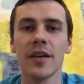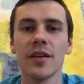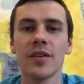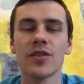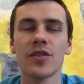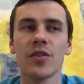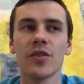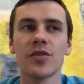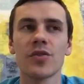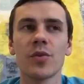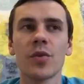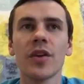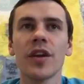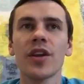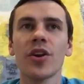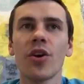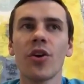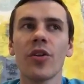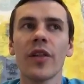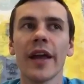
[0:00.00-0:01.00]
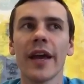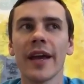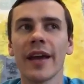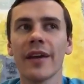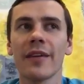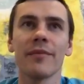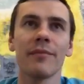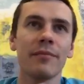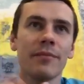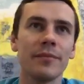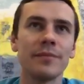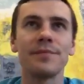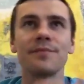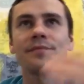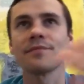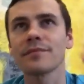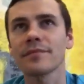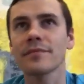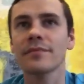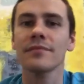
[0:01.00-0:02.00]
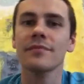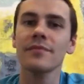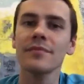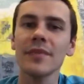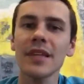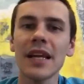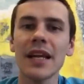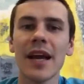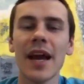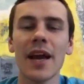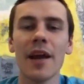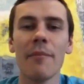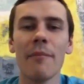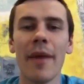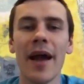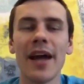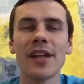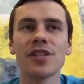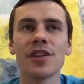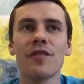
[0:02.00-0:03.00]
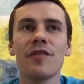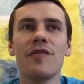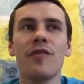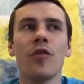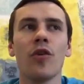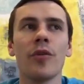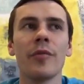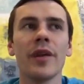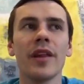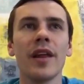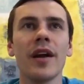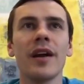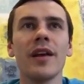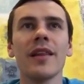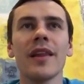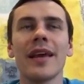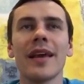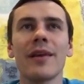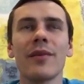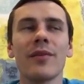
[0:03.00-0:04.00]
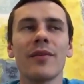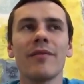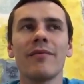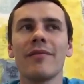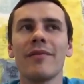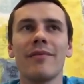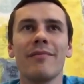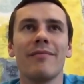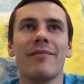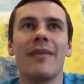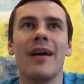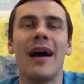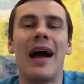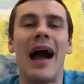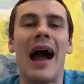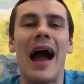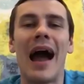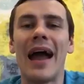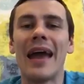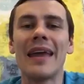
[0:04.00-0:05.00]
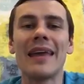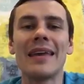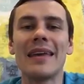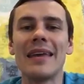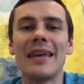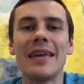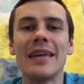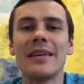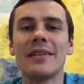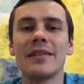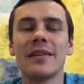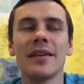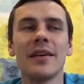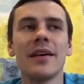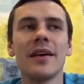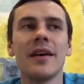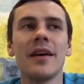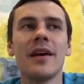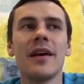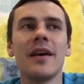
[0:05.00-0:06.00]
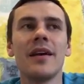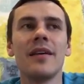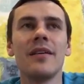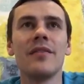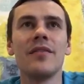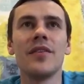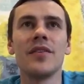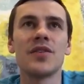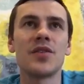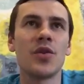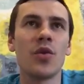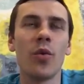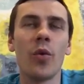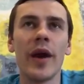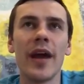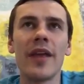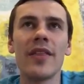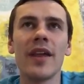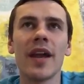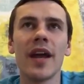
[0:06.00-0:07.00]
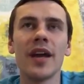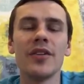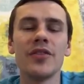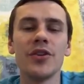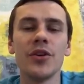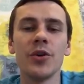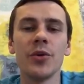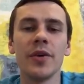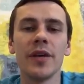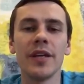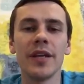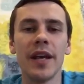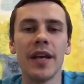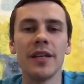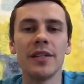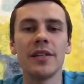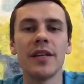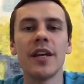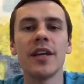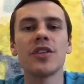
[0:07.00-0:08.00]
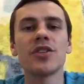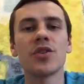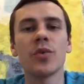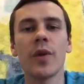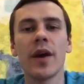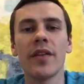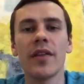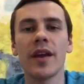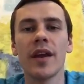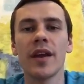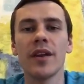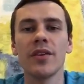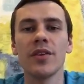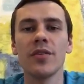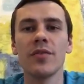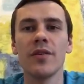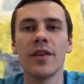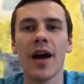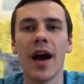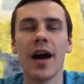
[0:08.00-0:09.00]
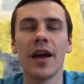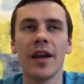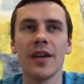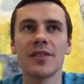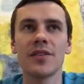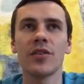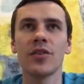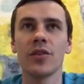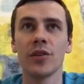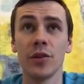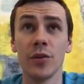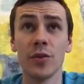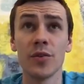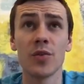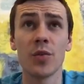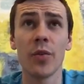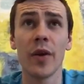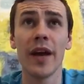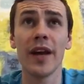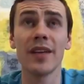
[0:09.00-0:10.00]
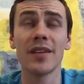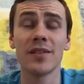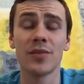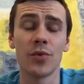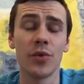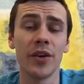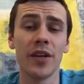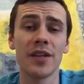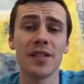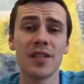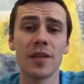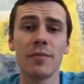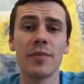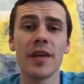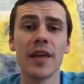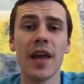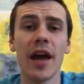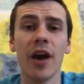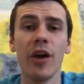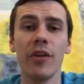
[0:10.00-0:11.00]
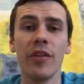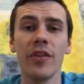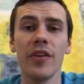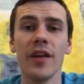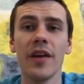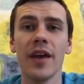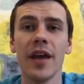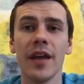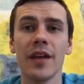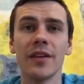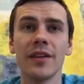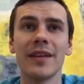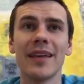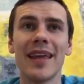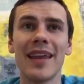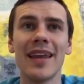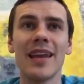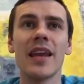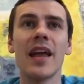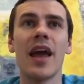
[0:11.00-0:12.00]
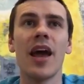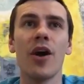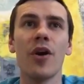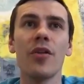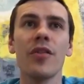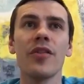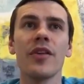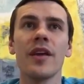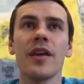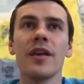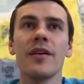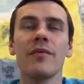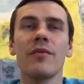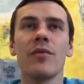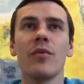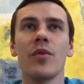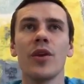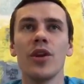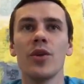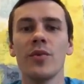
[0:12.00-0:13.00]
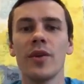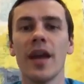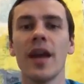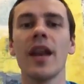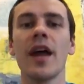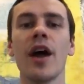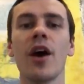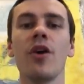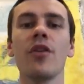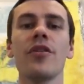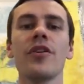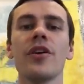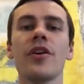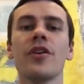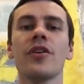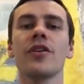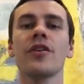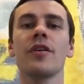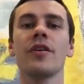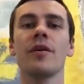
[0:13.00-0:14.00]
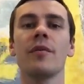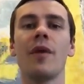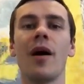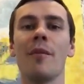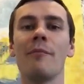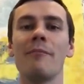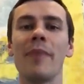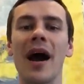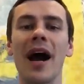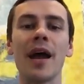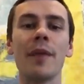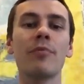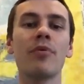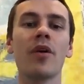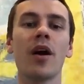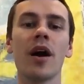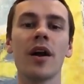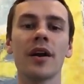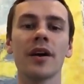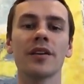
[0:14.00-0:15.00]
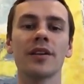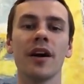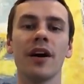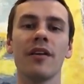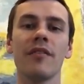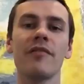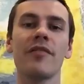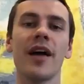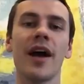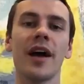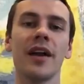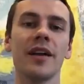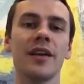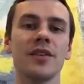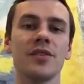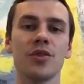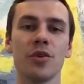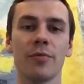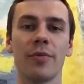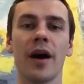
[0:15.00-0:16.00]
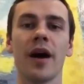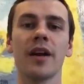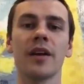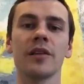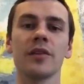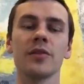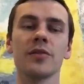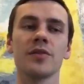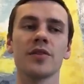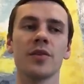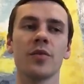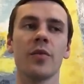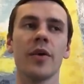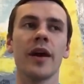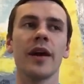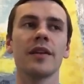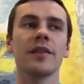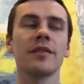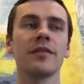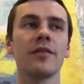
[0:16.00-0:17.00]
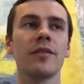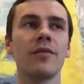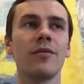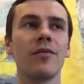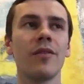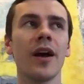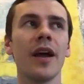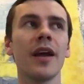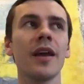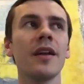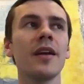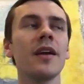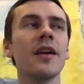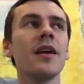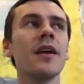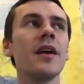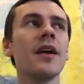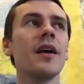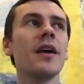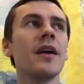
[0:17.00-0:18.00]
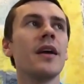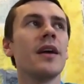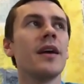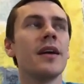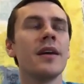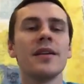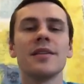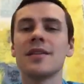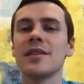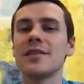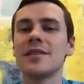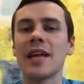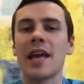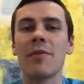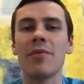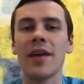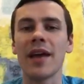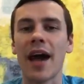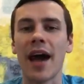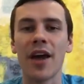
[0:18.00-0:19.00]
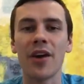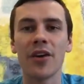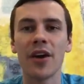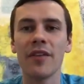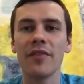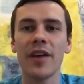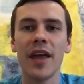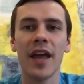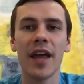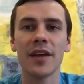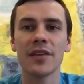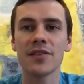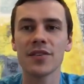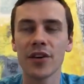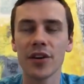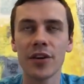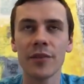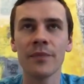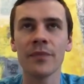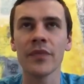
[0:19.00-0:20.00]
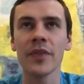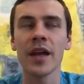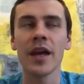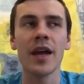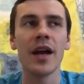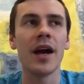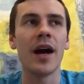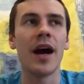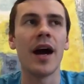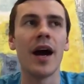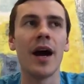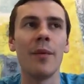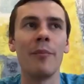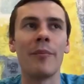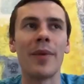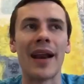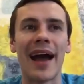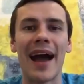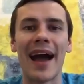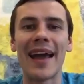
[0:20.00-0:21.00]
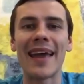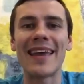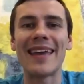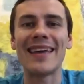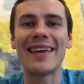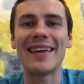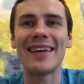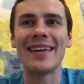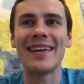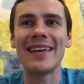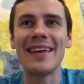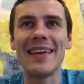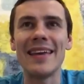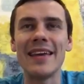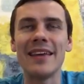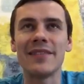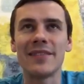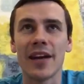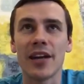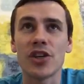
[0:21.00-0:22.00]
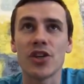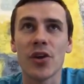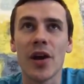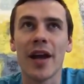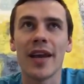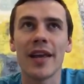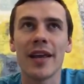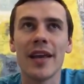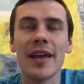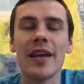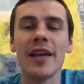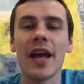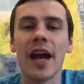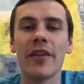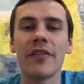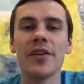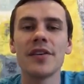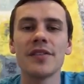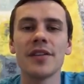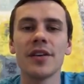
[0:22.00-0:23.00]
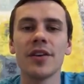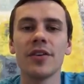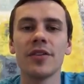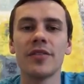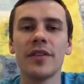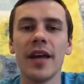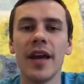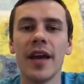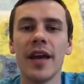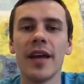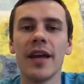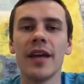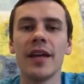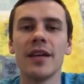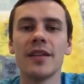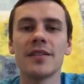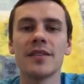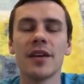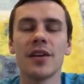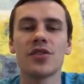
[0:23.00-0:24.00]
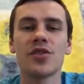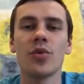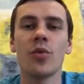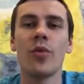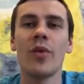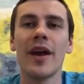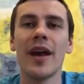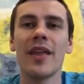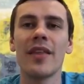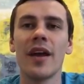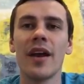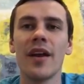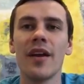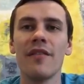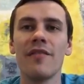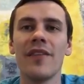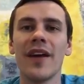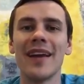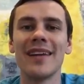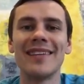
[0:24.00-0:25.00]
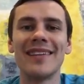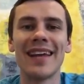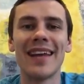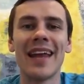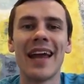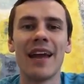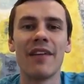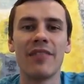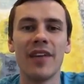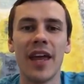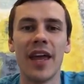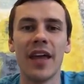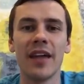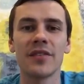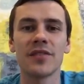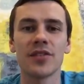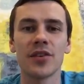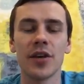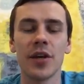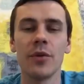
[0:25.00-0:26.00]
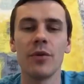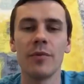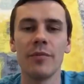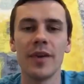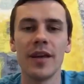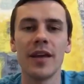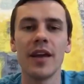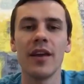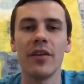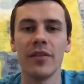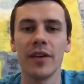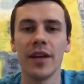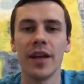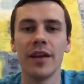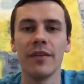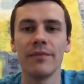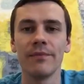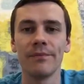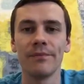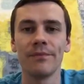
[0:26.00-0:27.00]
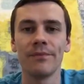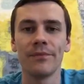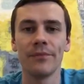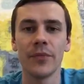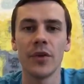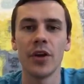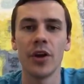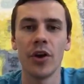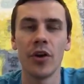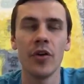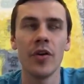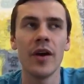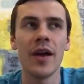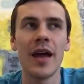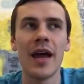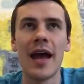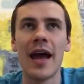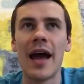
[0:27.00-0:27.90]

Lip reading: So there's really no like kind of magic formula. Like I eat the way that I do and teach the way that I do, not necessarily to lose weight, is really just to be healthy. And getting healthy, when you get healthier, a byproduct of that is your body losing weight, right? It's the same thing. I don't have cancer, but I try to eat every single day in such a way that if I did have cancer, it would be killing it, you know?